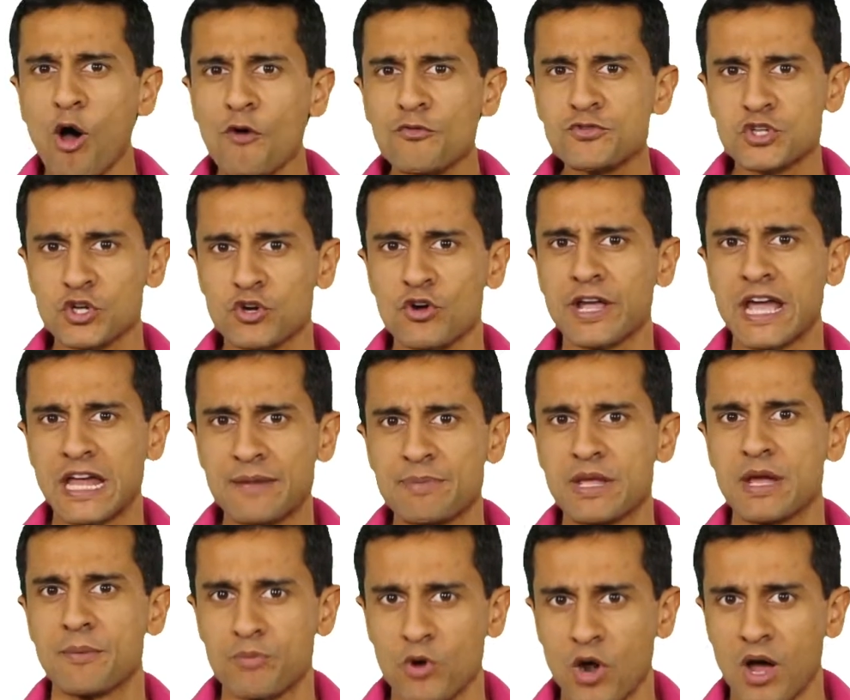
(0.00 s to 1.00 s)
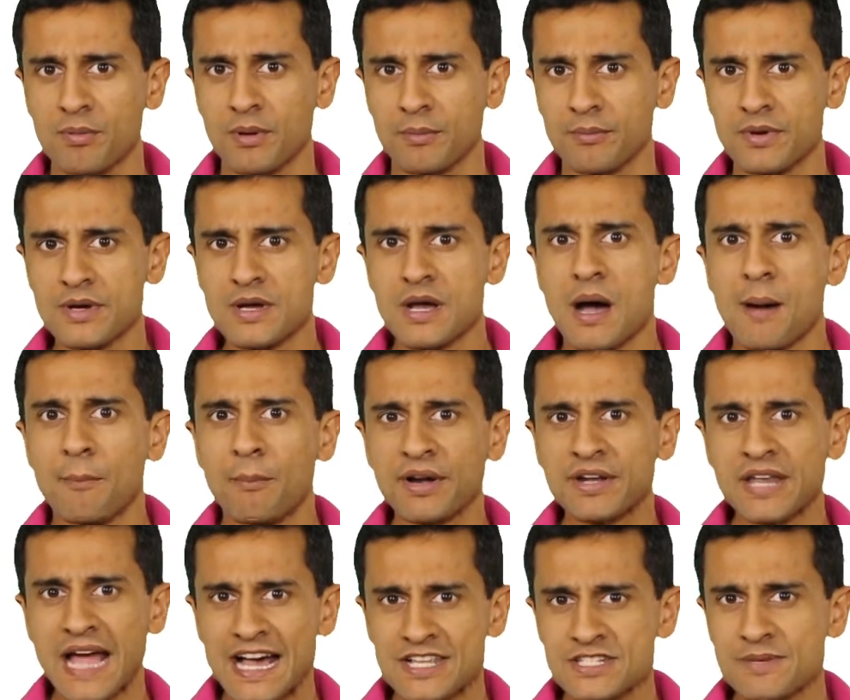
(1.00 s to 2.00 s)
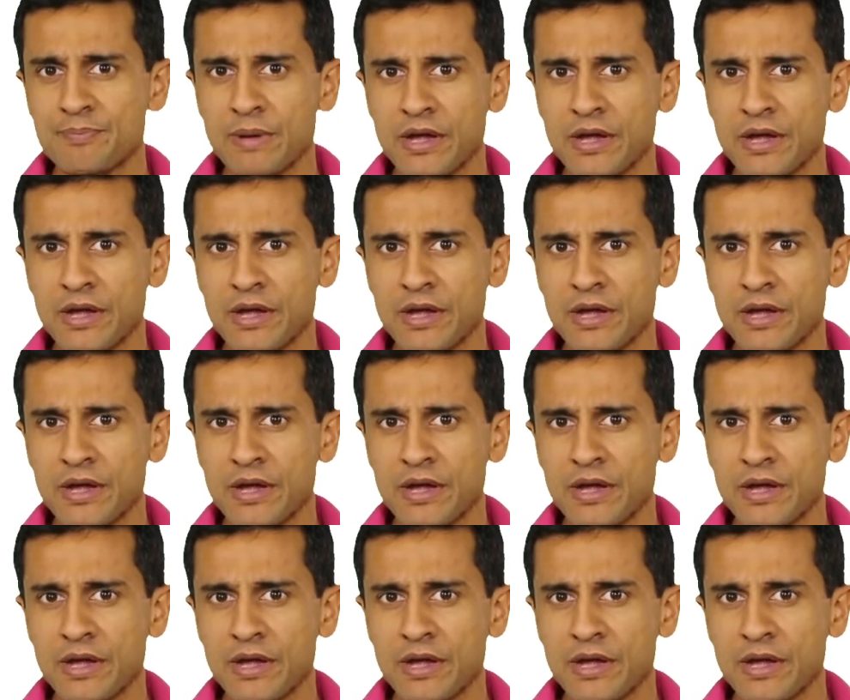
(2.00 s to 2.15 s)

off sugar can be a problem. But as a